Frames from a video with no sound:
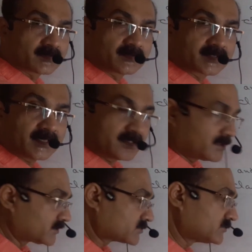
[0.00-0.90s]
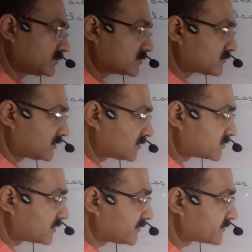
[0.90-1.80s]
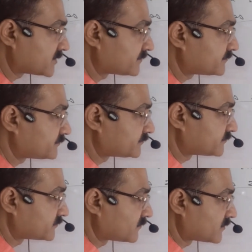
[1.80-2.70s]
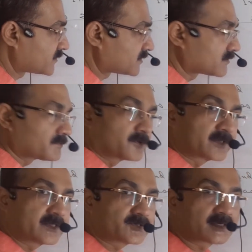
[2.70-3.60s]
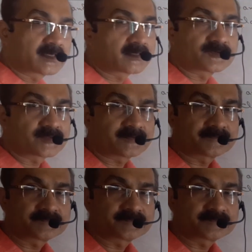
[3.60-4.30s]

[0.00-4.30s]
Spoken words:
Okay? So this will also have some potential energy.